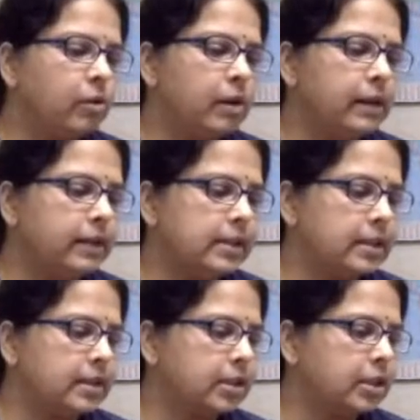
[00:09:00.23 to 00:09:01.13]
4
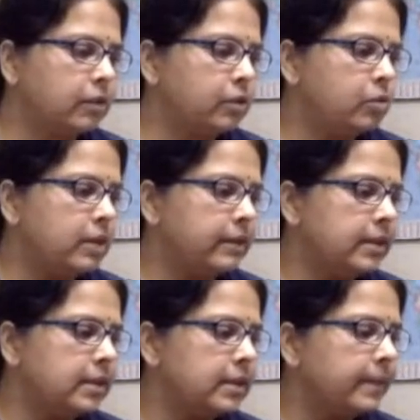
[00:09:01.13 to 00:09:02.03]
levels instead of 2
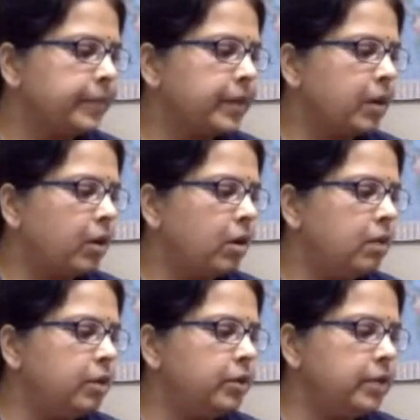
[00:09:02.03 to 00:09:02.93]
levels.
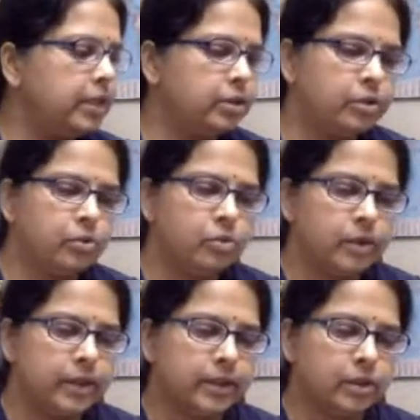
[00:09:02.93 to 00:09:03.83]
All what you need to
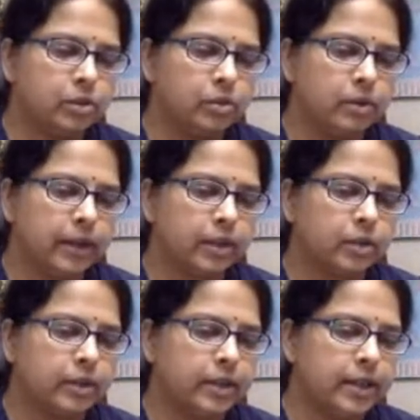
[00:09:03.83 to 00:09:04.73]
do is to
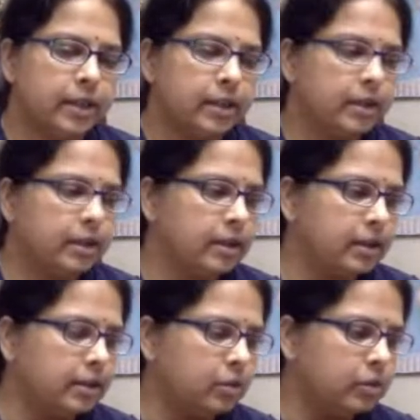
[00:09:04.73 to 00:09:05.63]
actually
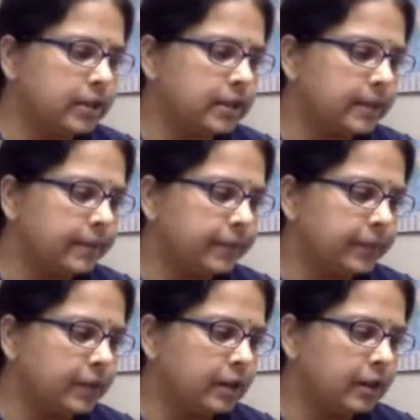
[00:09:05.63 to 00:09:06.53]
do this.
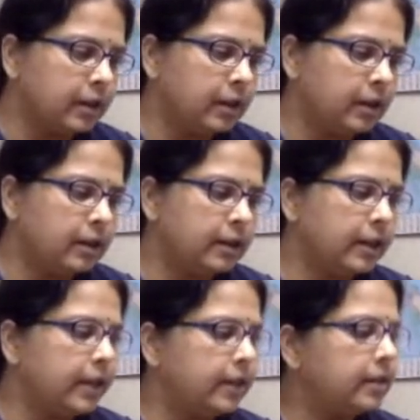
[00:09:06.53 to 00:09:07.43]

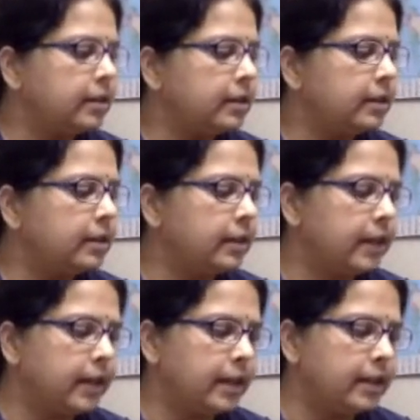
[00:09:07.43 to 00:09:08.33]
Take
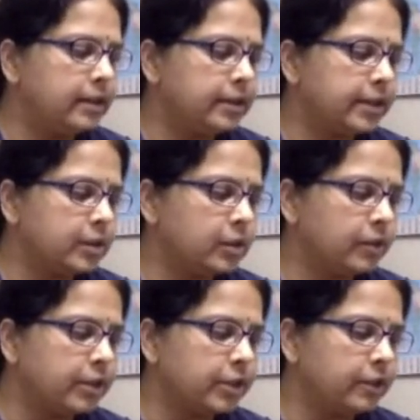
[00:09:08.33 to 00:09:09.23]
the transfer
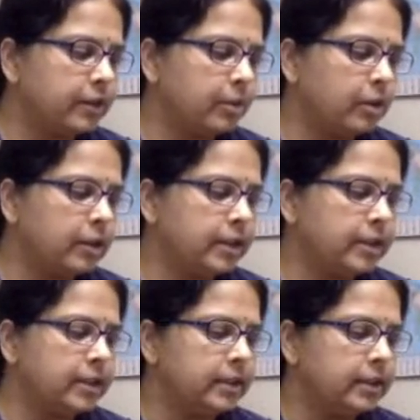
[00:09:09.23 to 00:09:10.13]
function of the
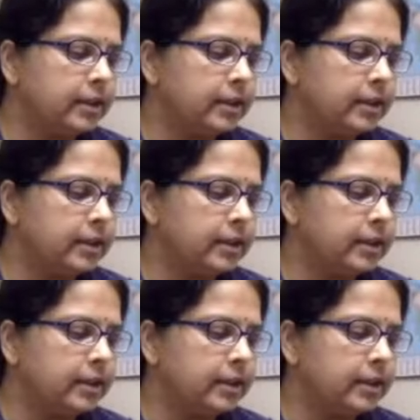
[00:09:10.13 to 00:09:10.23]
modulator.